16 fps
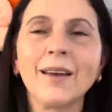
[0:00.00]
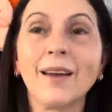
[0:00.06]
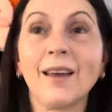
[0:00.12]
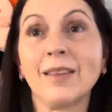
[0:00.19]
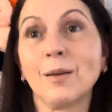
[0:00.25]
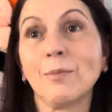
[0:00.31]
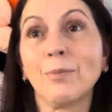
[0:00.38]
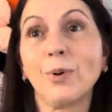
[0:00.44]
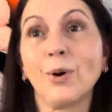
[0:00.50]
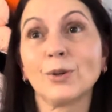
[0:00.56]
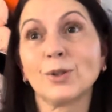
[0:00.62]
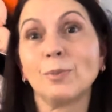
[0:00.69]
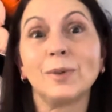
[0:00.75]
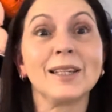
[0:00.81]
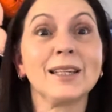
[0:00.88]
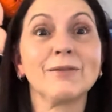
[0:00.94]
and then
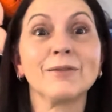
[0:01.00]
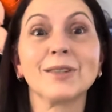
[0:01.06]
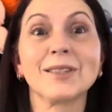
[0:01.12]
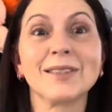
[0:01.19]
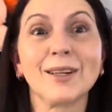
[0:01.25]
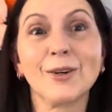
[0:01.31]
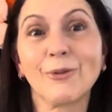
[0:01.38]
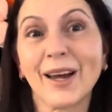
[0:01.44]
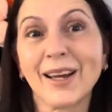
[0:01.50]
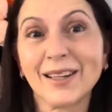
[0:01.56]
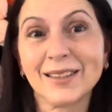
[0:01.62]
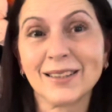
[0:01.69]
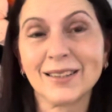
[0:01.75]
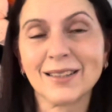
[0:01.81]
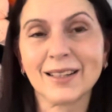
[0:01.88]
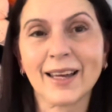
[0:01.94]
possibly give us a greater
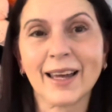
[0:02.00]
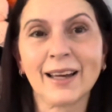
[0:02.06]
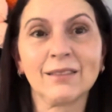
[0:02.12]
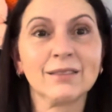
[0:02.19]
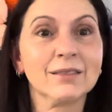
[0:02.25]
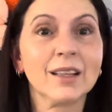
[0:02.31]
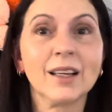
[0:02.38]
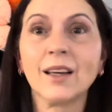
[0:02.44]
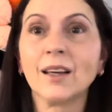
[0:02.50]
discount,